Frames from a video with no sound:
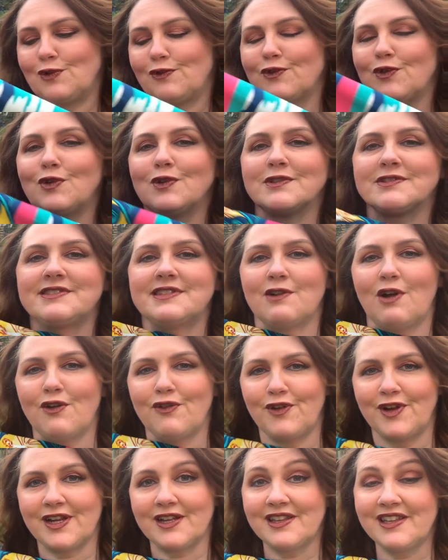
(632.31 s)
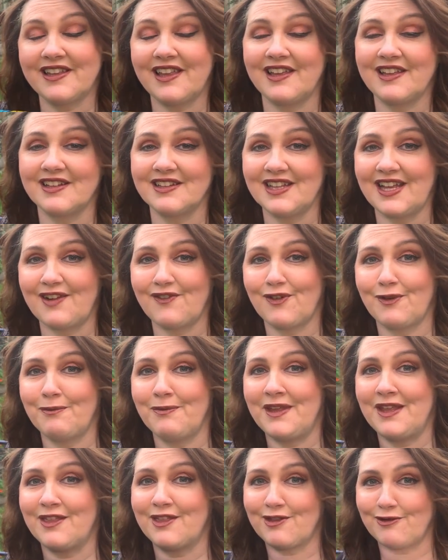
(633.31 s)
Of course, they're offering click and collect from
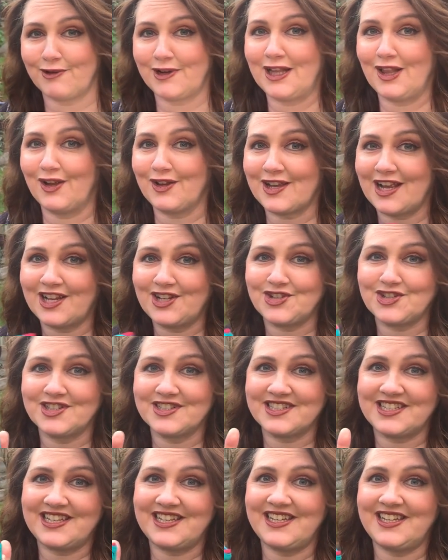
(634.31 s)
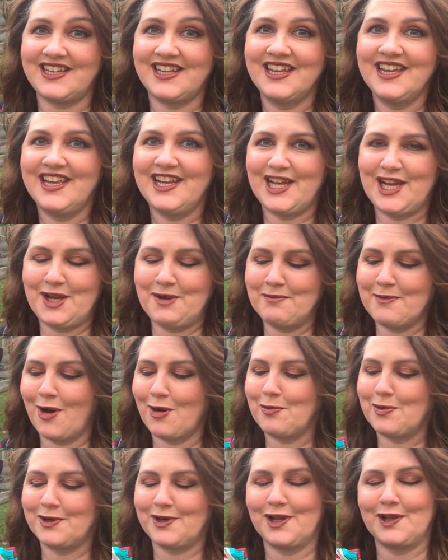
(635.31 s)
their three locations here in
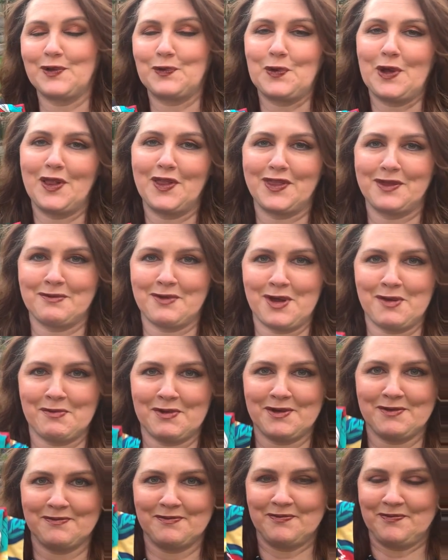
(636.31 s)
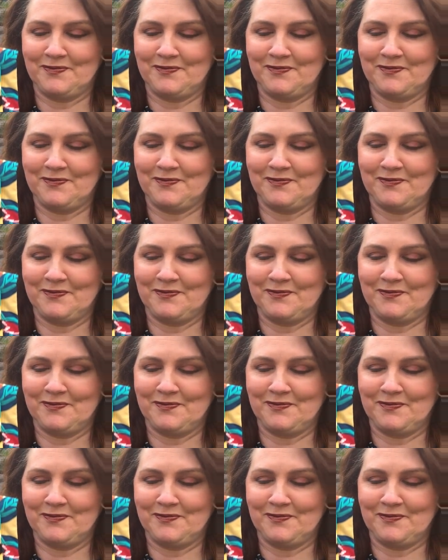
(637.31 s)
Melbourne as well at the moment.